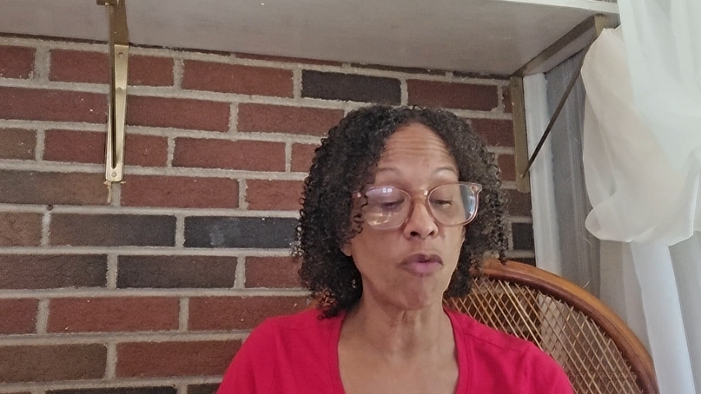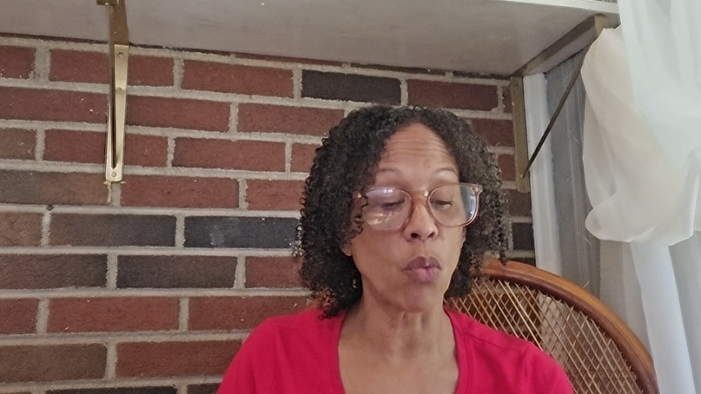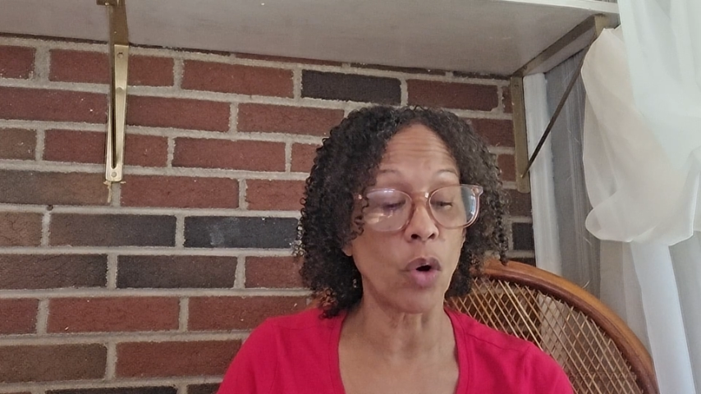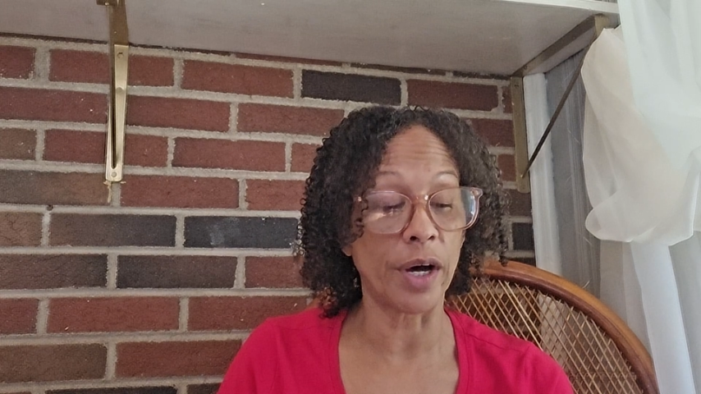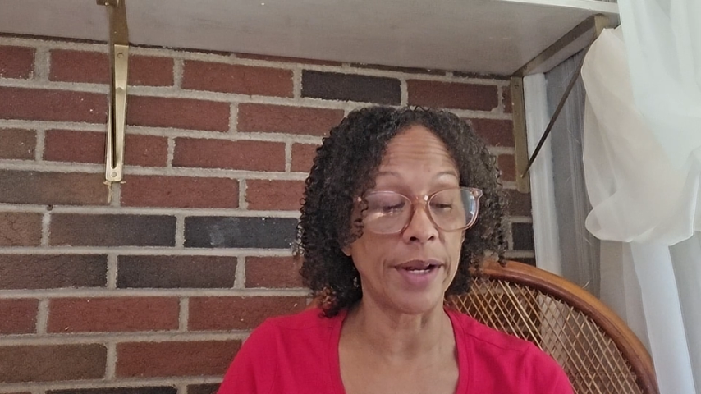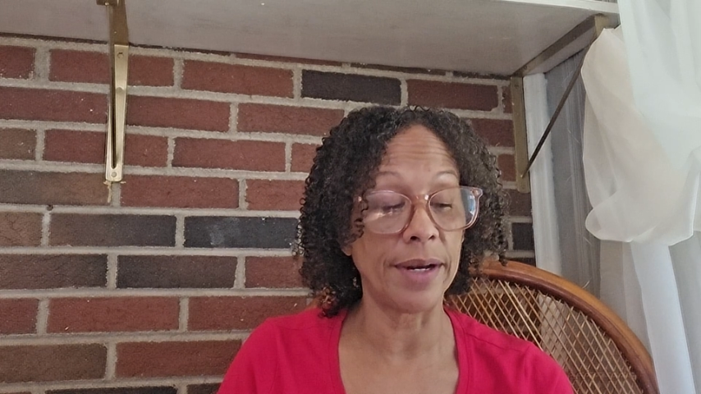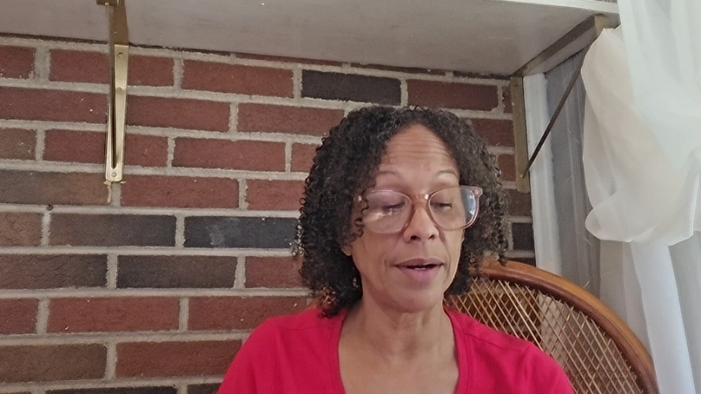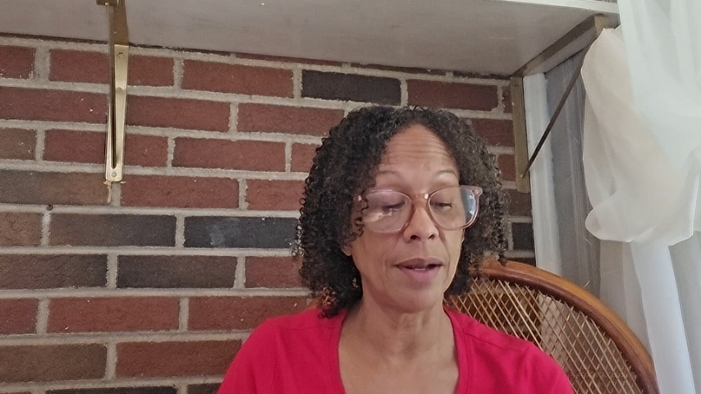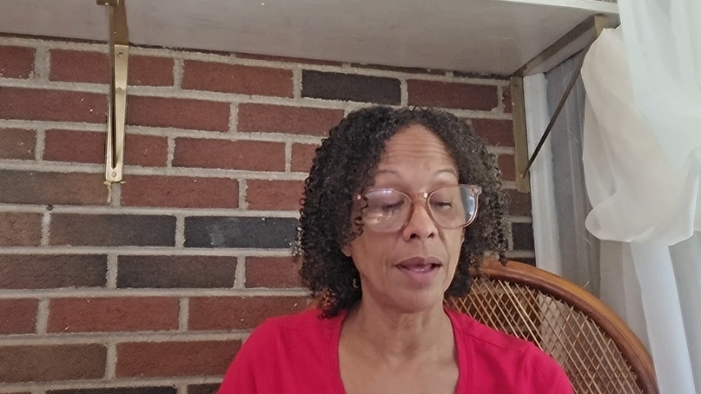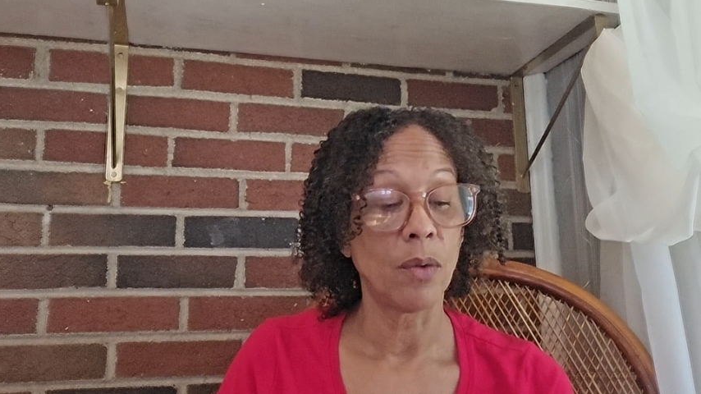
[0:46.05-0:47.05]

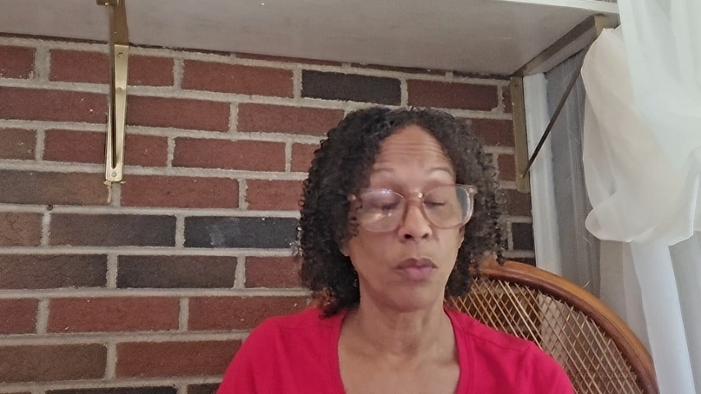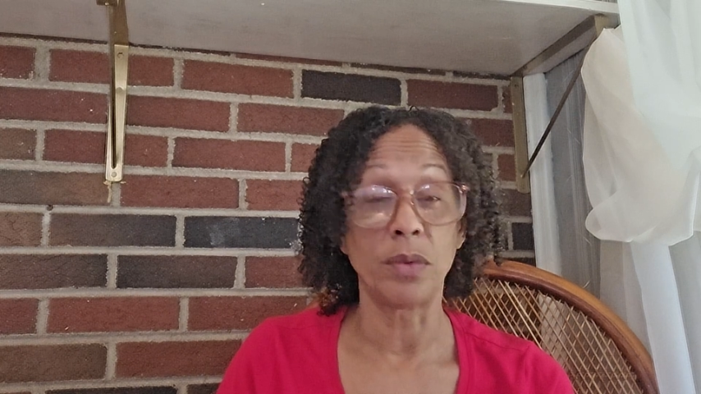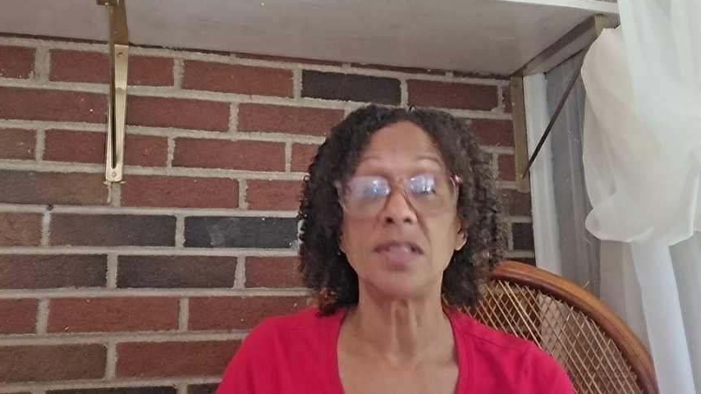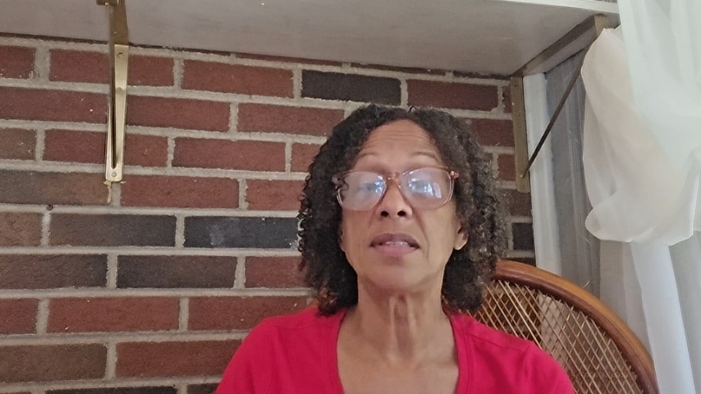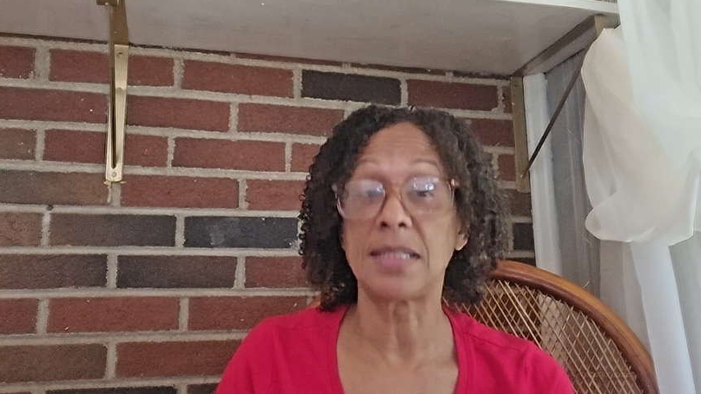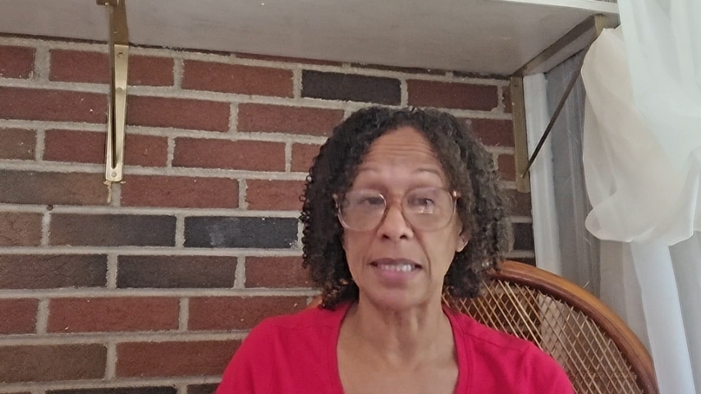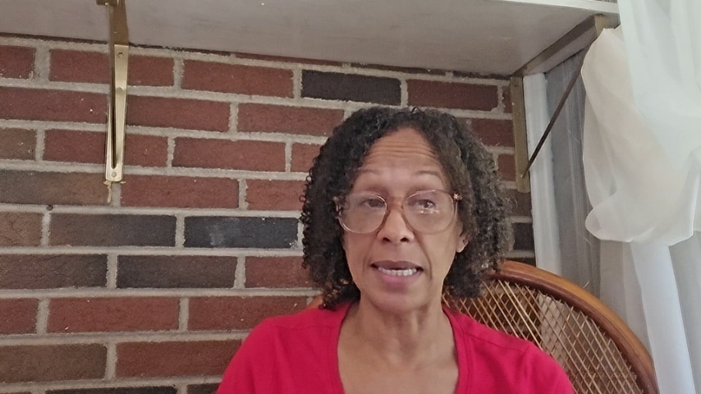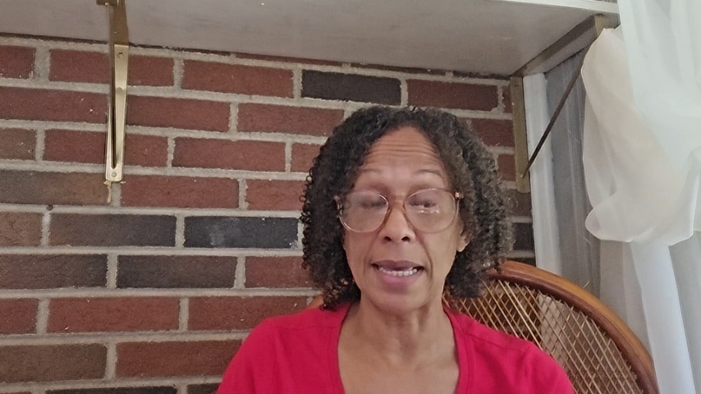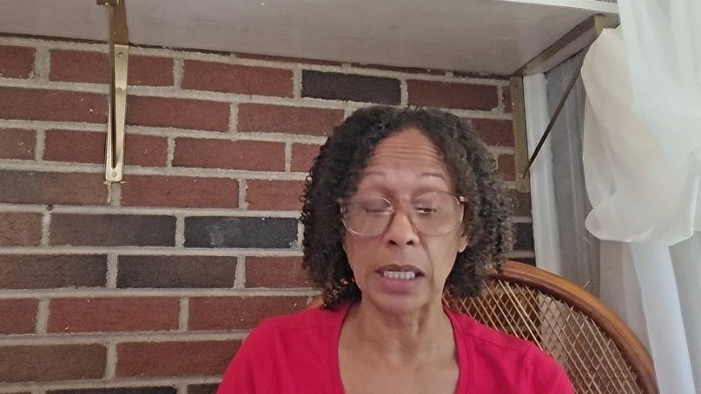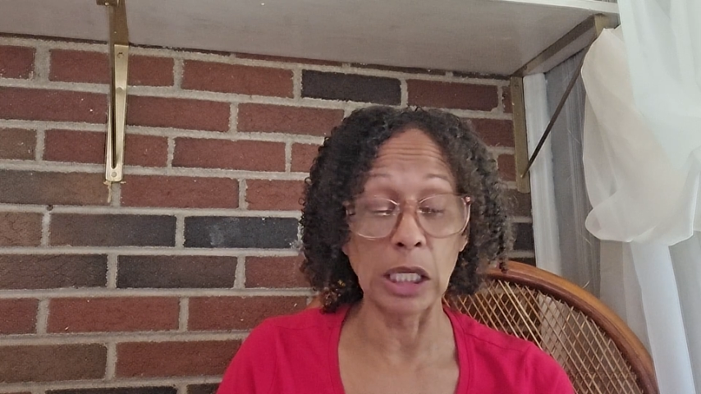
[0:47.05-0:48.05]
One,
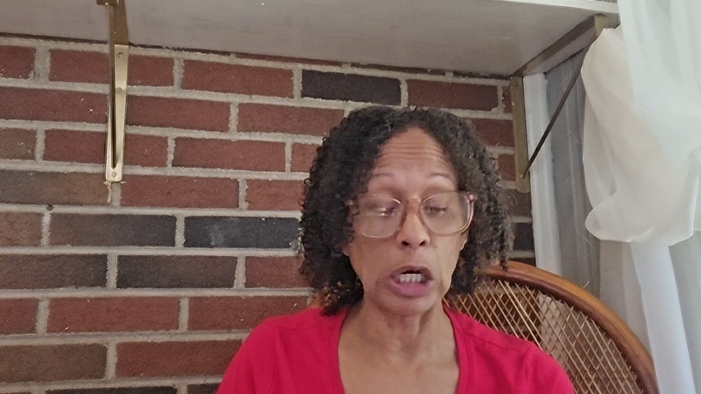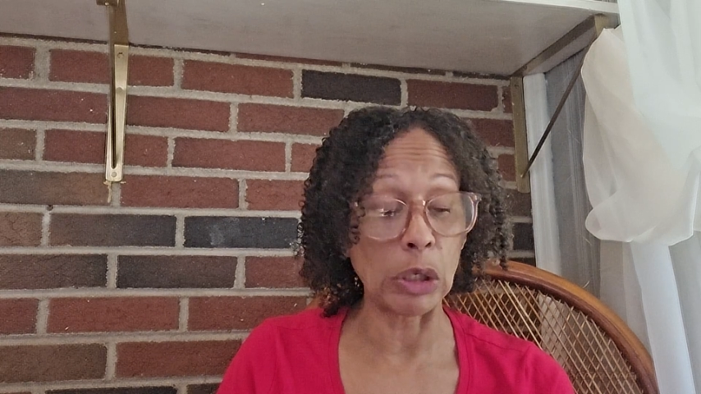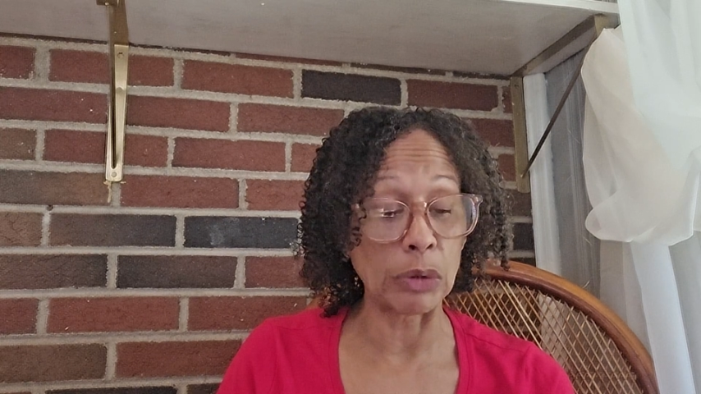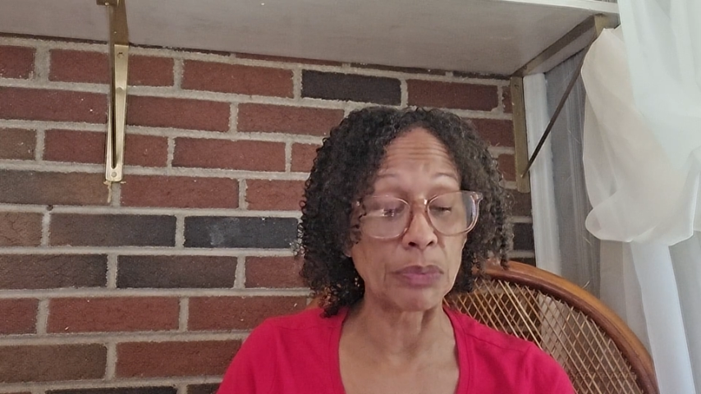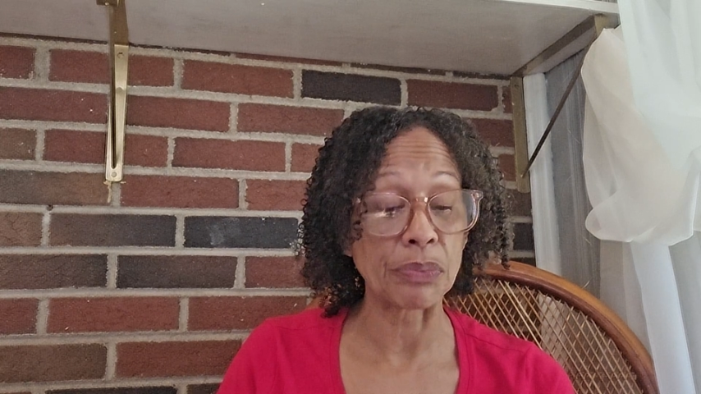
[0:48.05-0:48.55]
CLO.